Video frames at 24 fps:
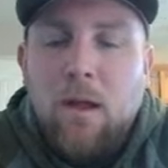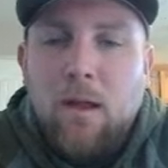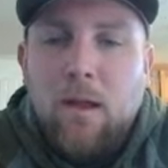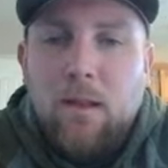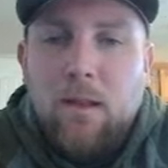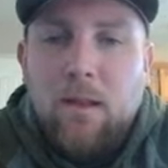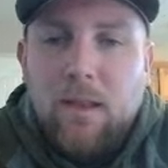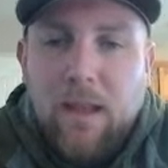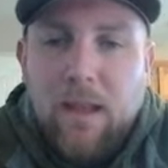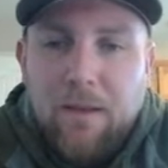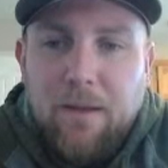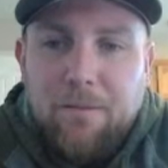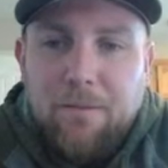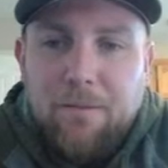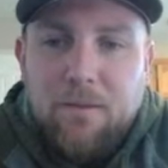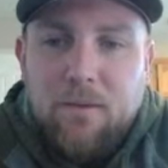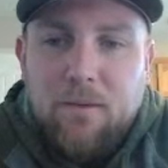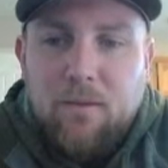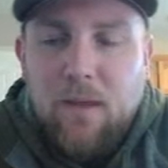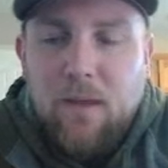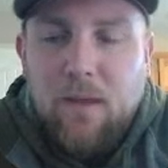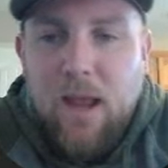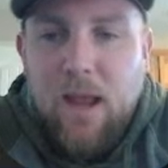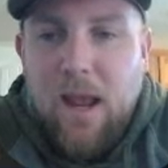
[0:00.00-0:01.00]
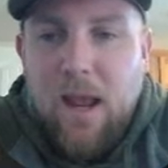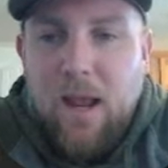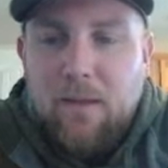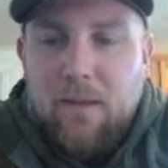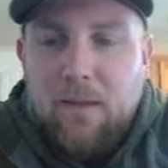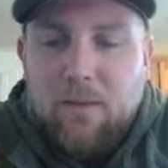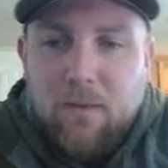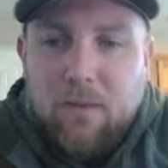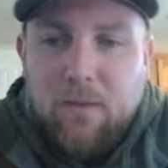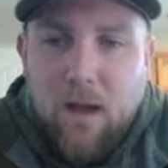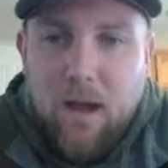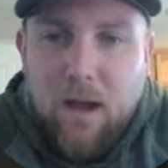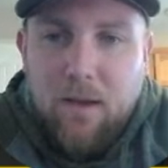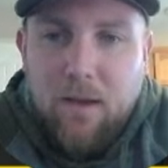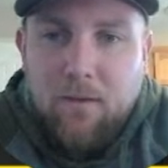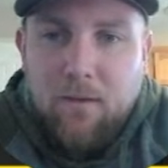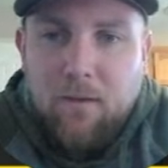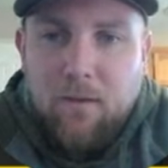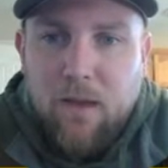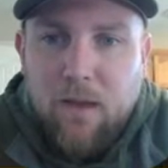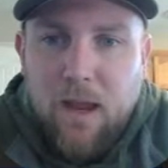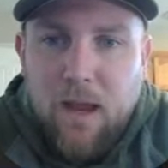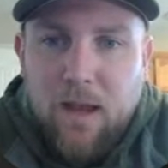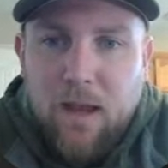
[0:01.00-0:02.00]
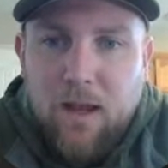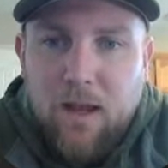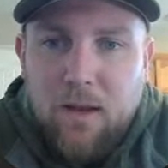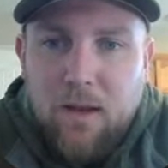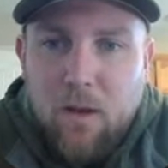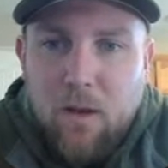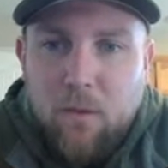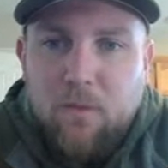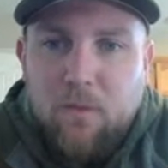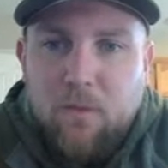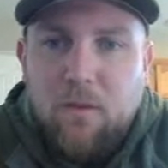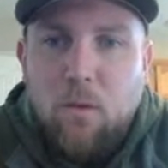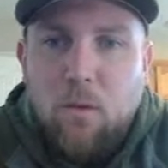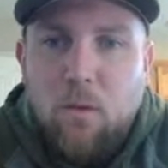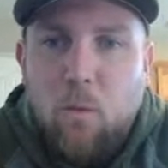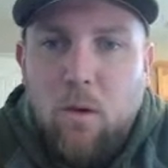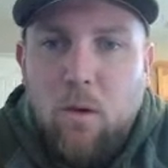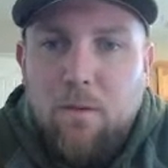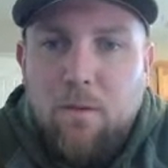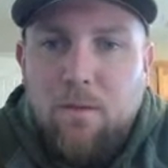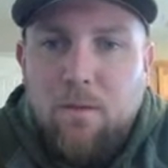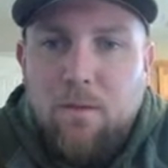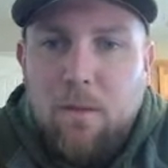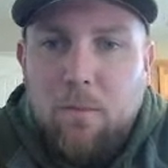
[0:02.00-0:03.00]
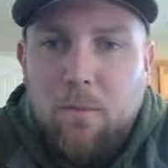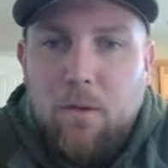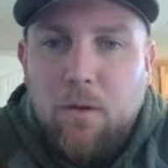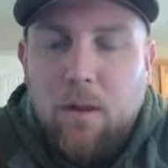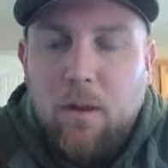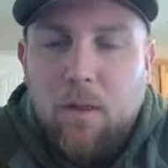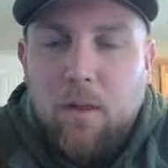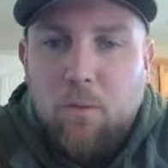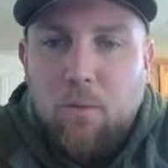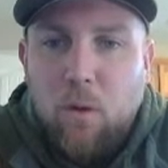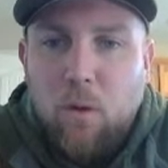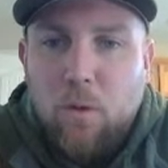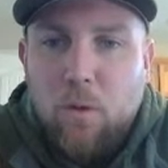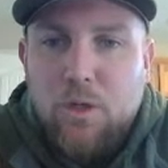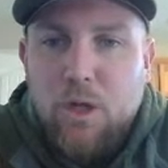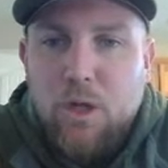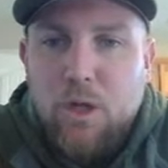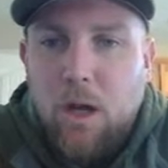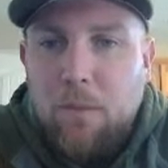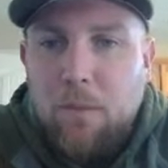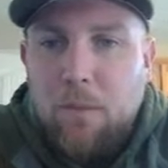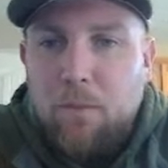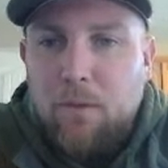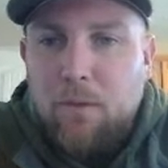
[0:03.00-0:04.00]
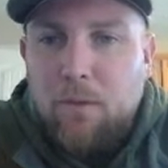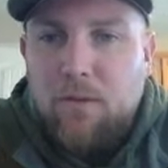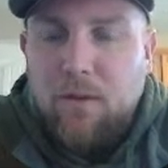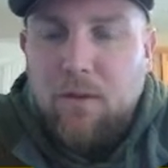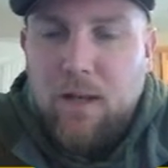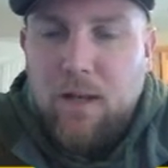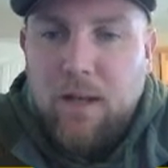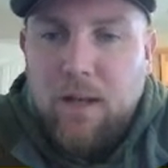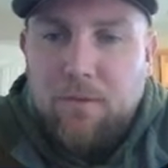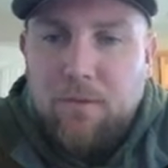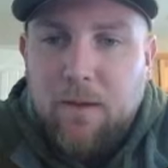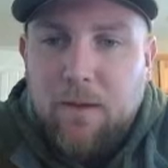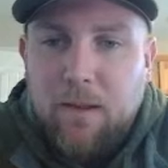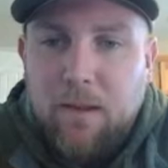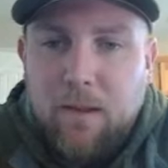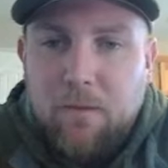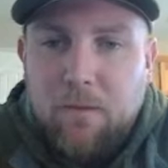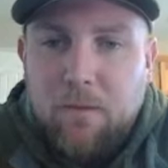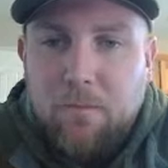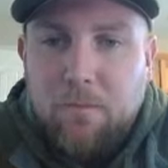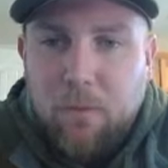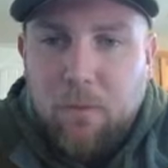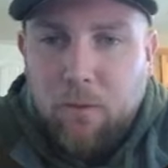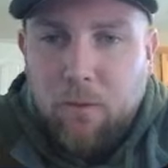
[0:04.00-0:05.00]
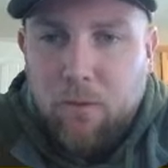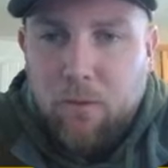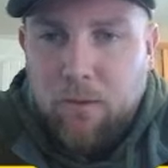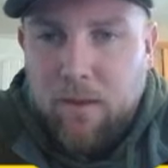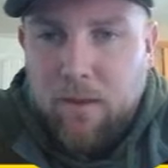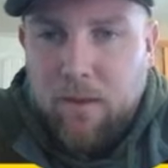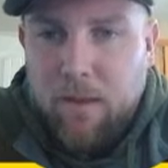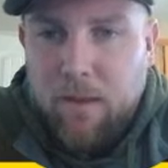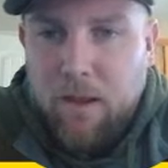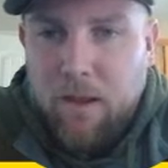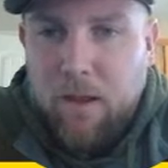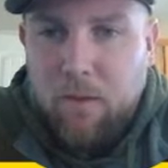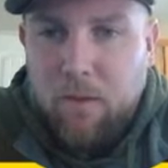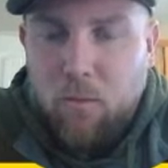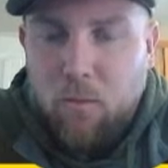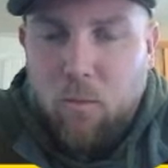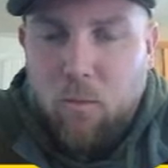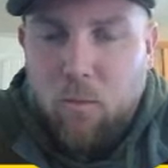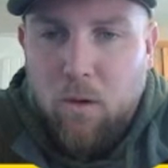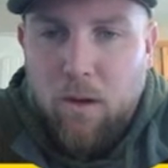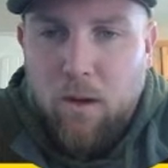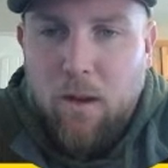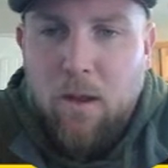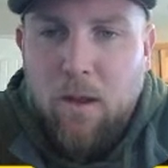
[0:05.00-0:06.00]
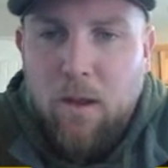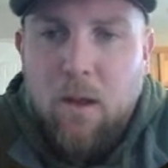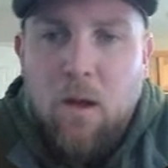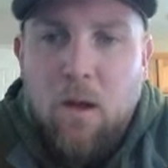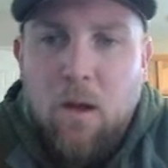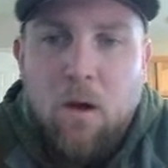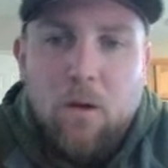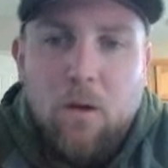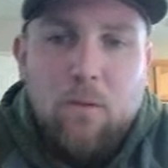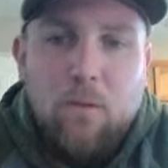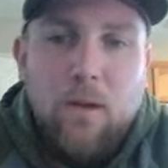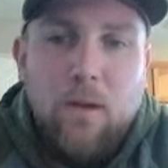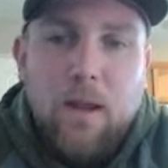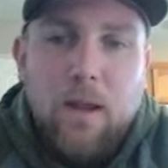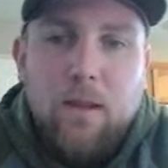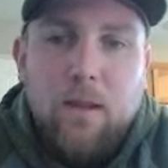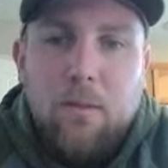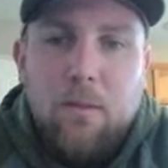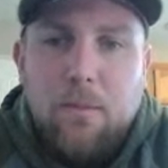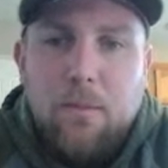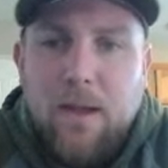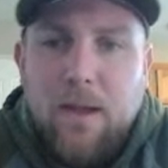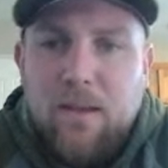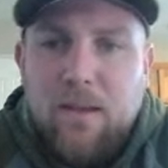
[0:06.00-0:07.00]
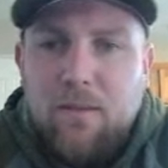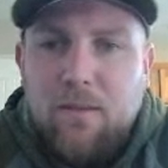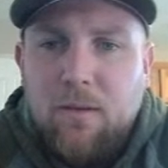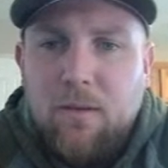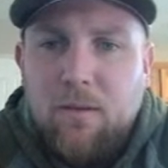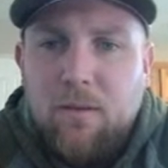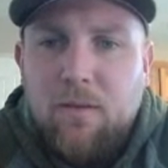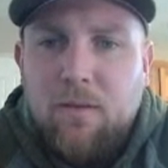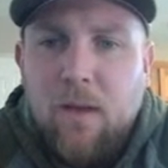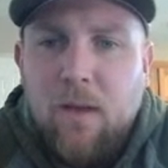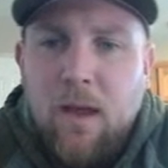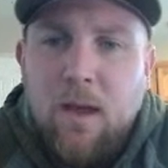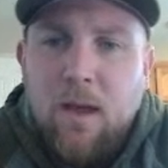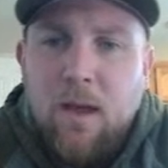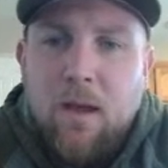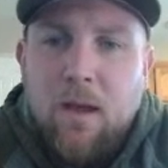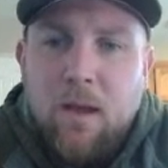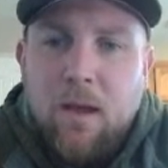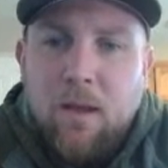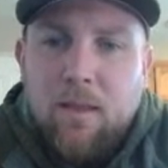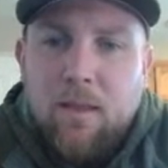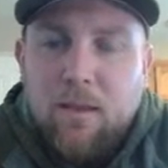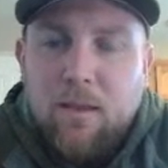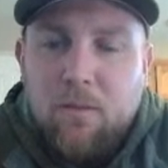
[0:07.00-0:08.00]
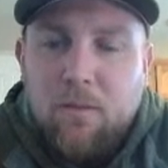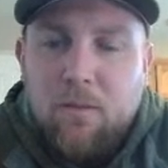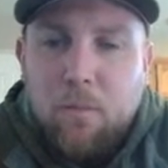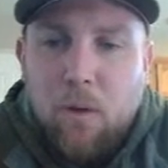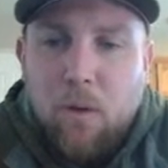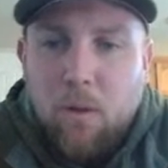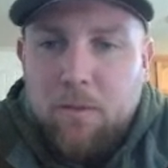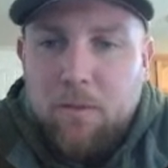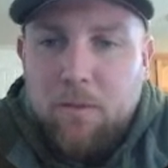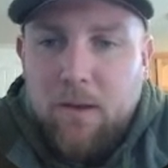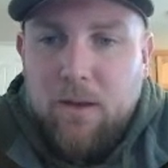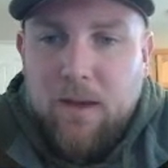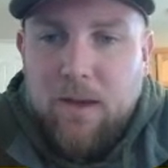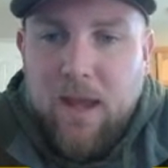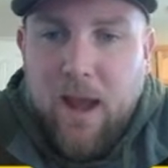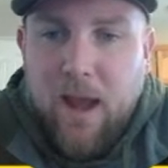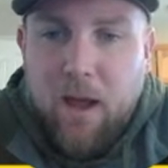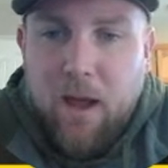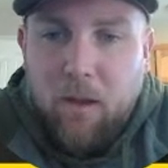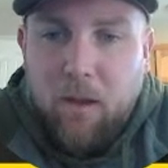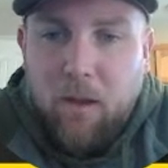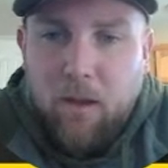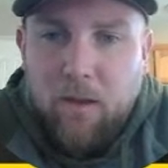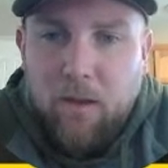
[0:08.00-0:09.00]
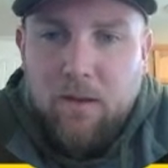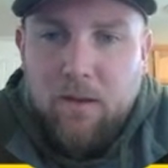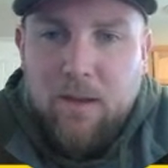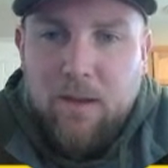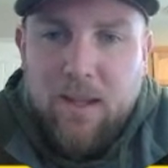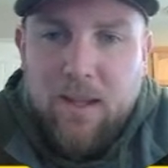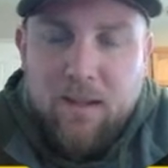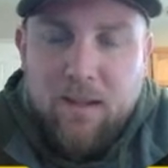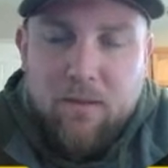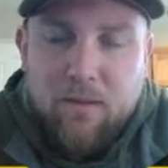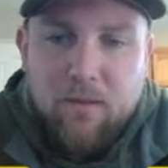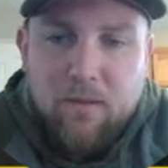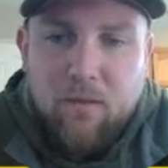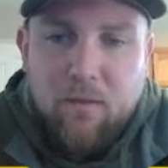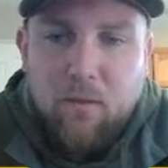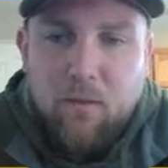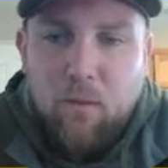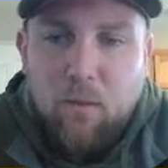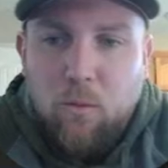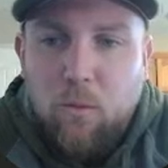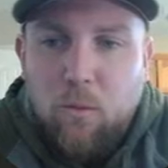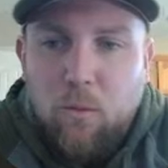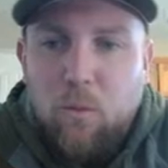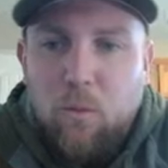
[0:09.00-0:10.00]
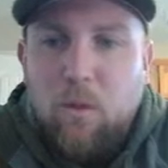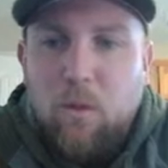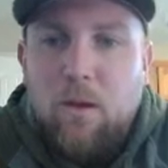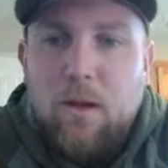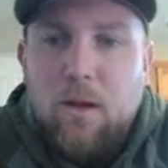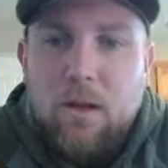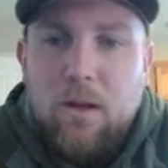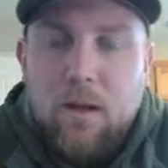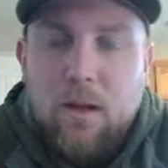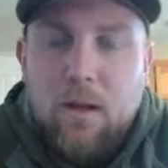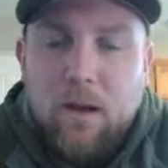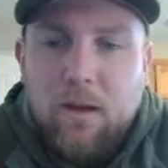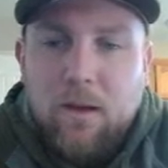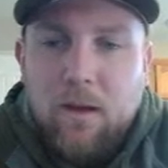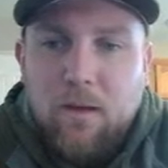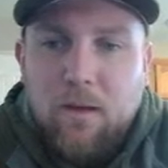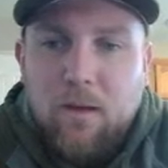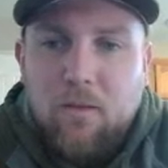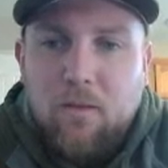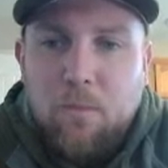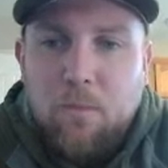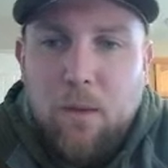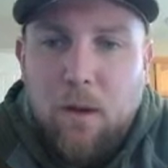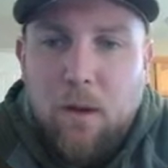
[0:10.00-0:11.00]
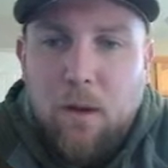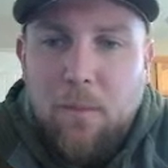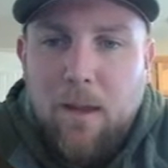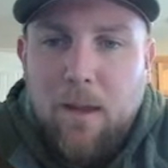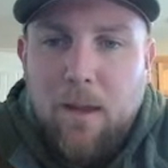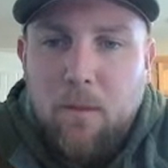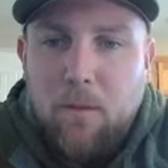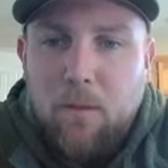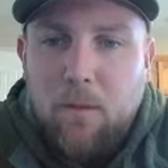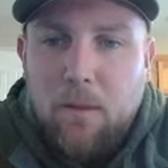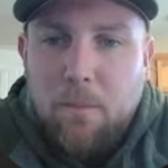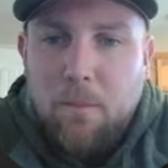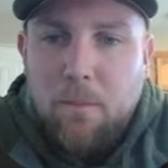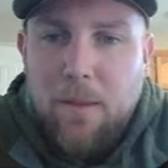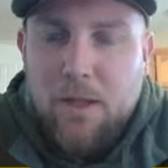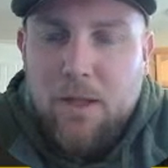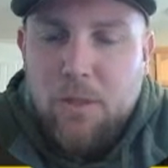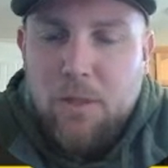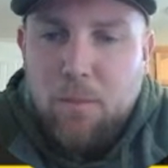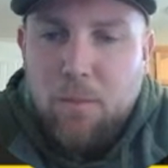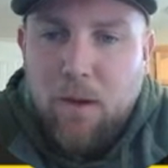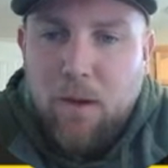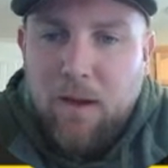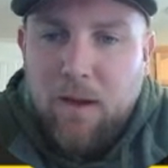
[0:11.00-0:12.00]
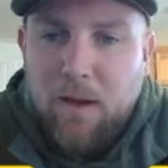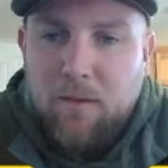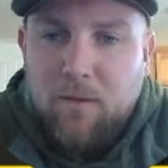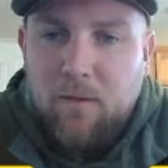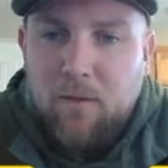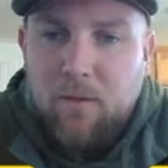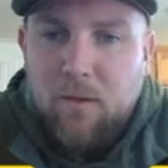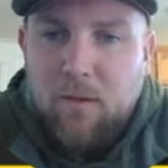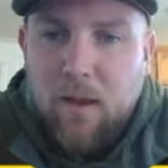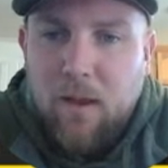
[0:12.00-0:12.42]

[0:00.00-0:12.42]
lifts and size, and he noticed that one of them could throw a shot put significantly further than the other one on a regular basis. This prompted Cal Dietz to conduct an experiment with the bench press,